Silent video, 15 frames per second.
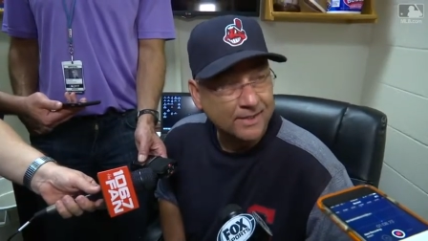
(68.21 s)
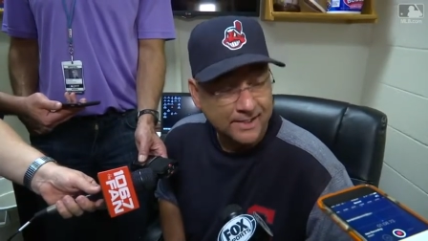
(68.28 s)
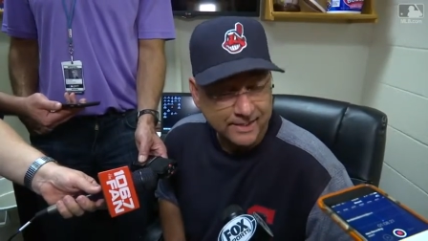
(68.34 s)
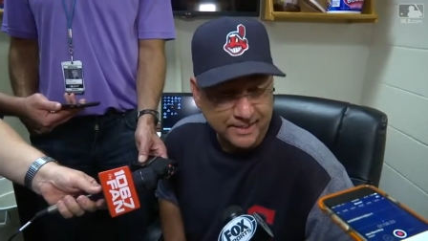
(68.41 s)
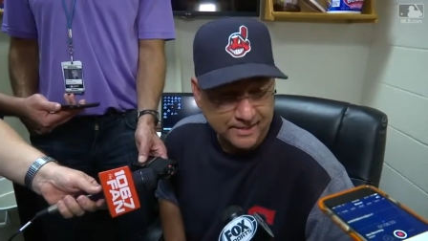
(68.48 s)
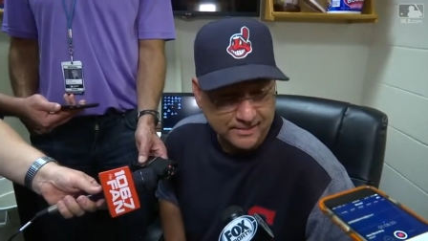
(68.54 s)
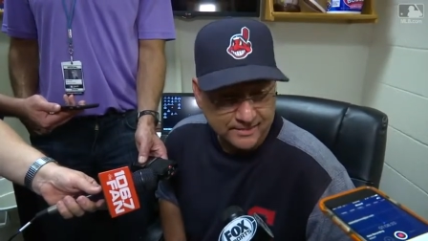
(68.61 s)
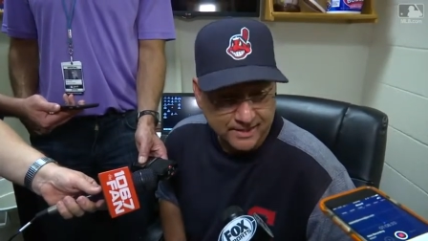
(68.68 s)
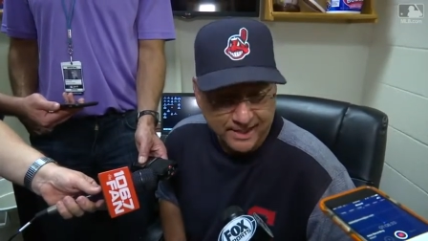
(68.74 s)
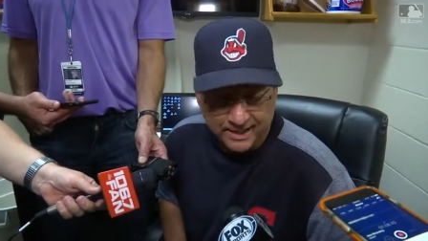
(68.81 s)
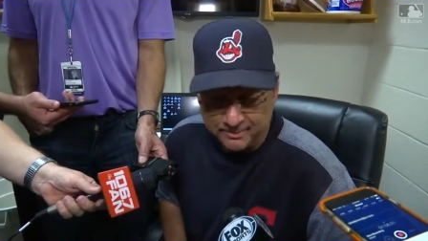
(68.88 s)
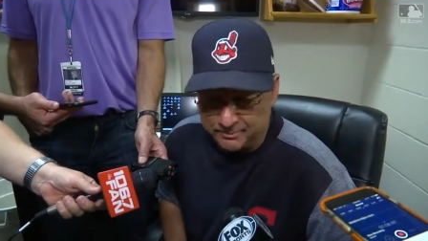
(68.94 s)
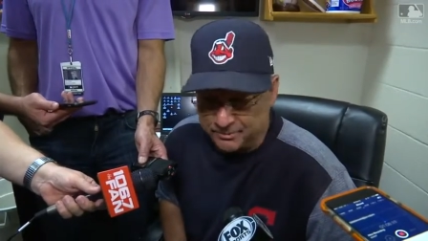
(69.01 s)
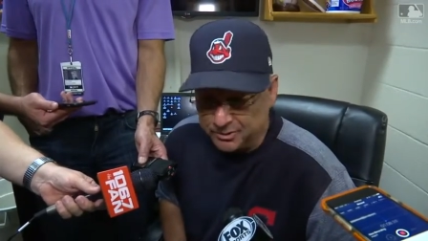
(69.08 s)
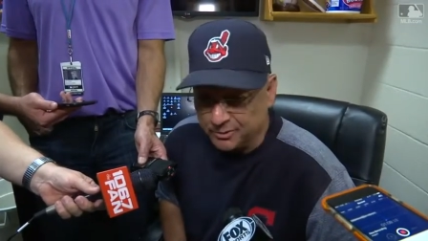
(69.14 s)
and then
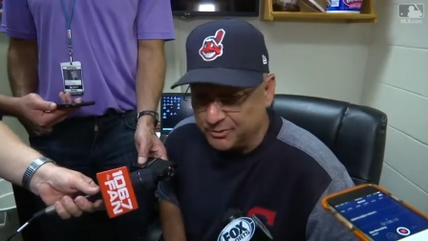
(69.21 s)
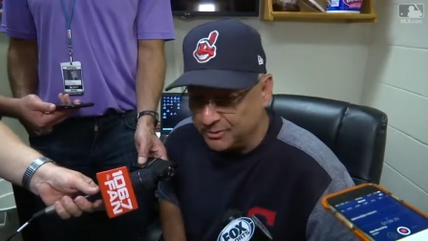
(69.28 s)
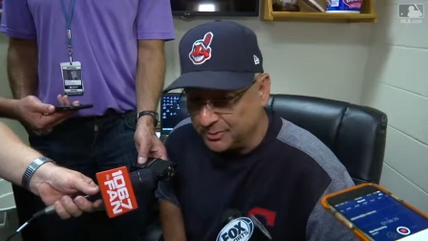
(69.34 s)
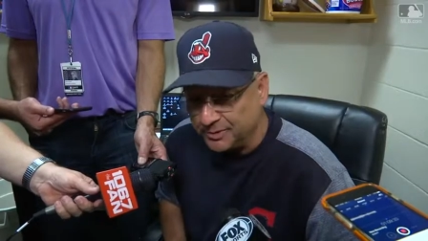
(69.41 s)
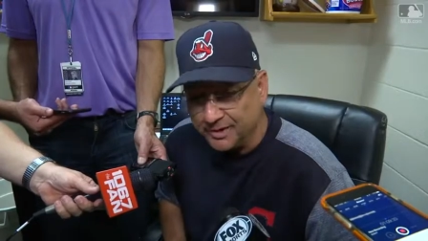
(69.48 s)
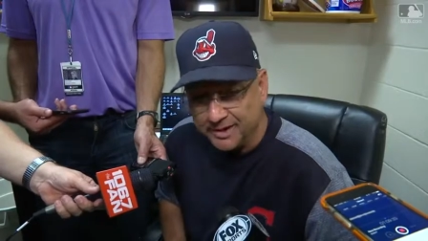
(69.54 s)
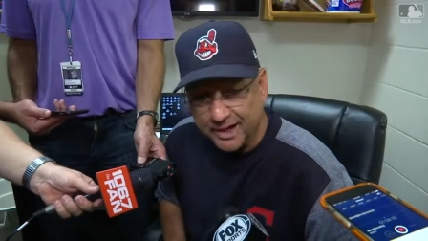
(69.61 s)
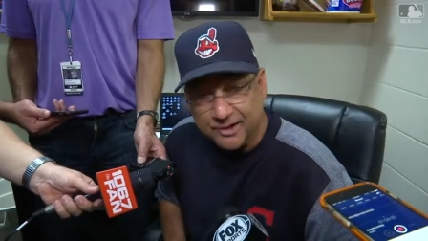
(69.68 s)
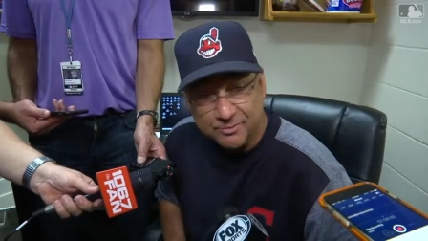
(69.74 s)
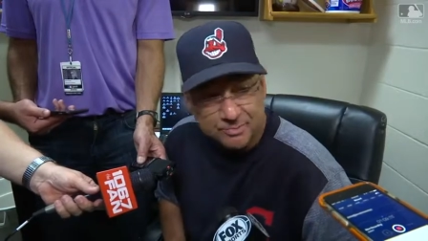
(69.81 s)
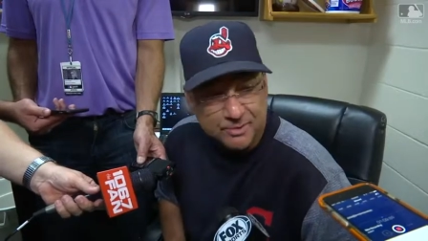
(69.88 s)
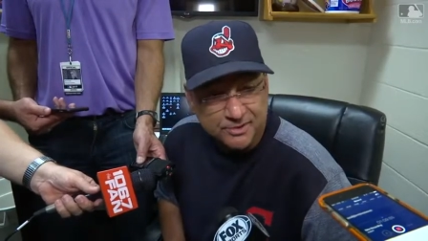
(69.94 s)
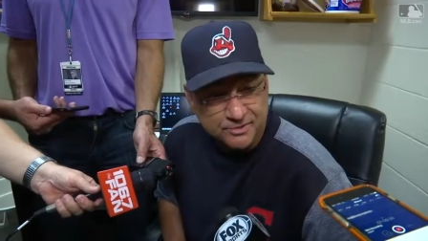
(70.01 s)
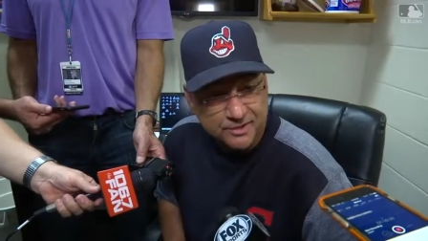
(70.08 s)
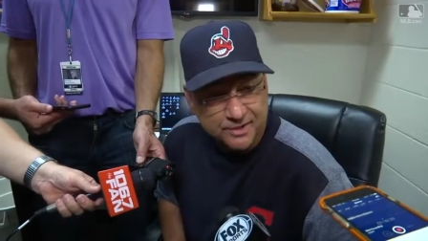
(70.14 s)
Adam Jones with a nice
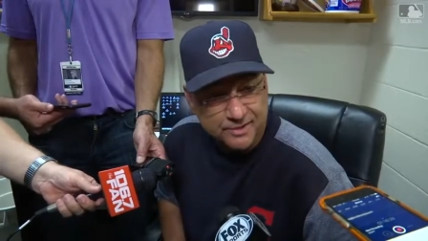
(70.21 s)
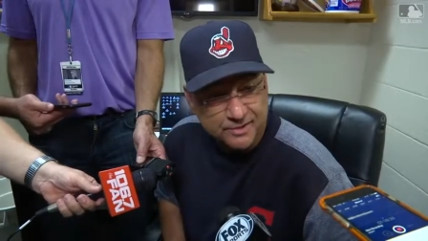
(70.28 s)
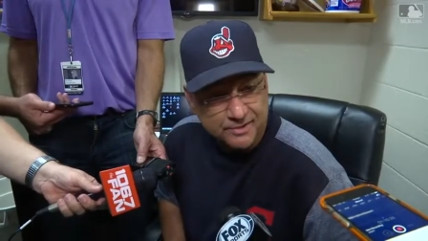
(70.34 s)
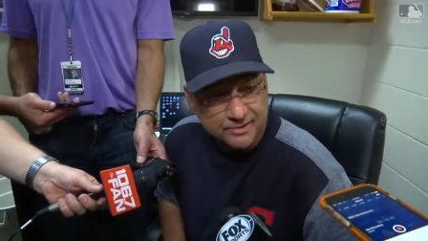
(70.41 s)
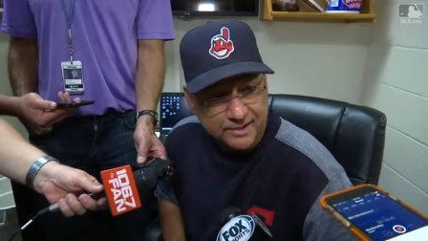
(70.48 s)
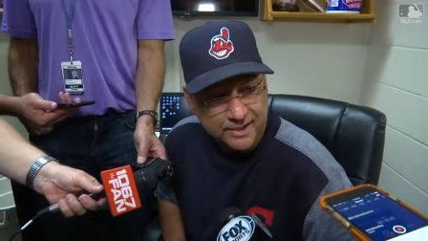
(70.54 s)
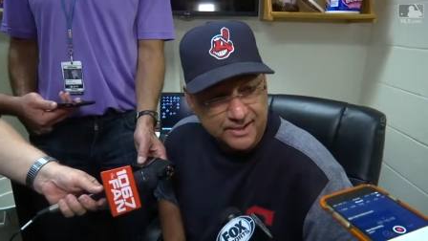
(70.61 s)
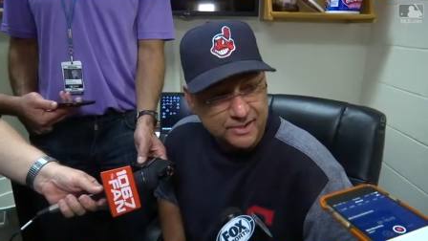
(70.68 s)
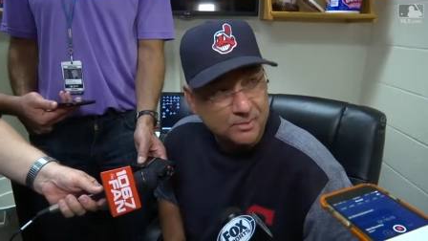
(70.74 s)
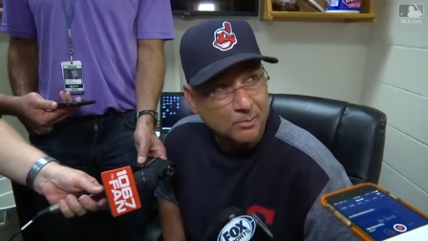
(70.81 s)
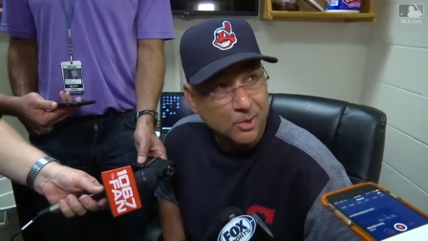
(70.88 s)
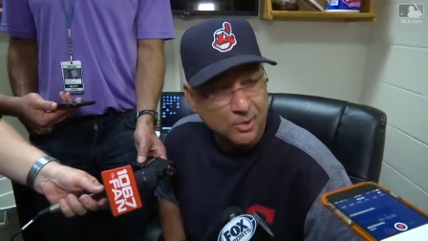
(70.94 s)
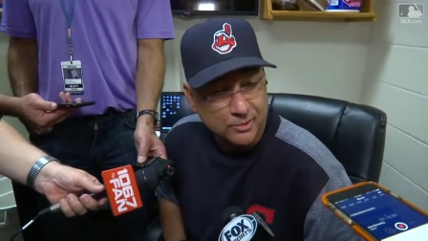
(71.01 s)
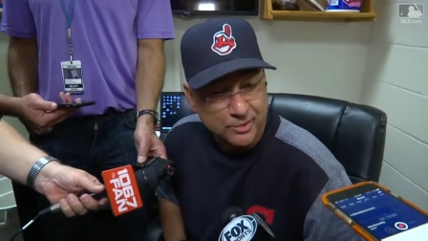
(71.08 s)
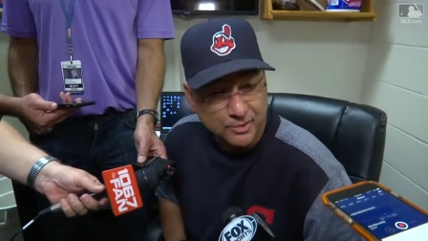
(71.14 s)
piece of hit and taking the
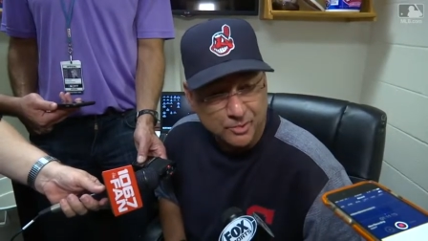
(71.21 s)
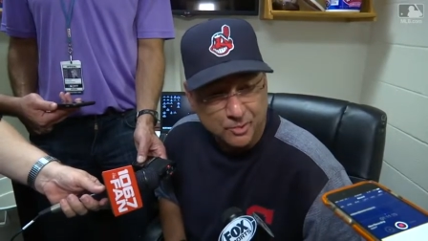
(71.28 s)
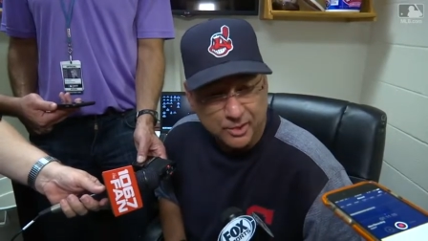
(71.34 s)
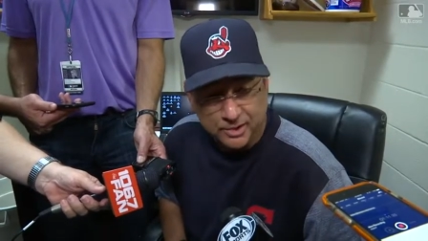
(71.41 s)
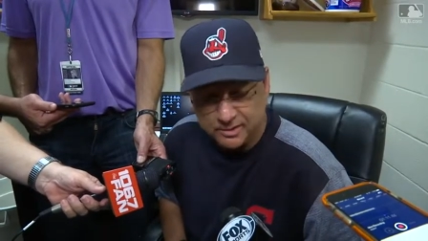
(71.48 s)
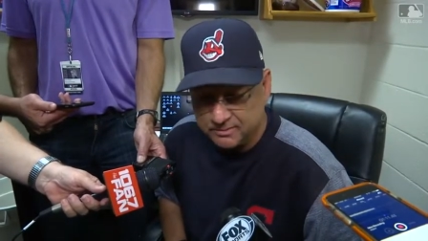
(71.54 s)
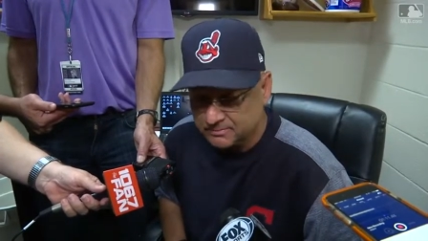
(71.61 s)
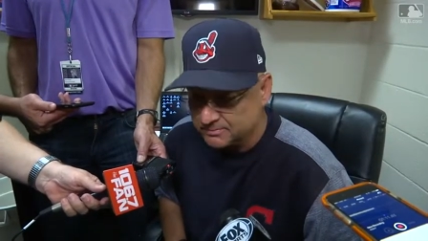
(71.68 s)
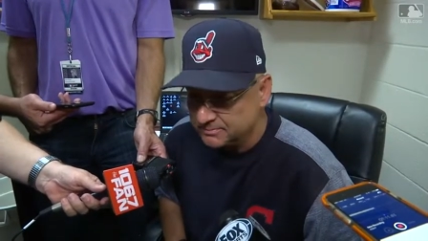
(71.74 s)
ball the other way.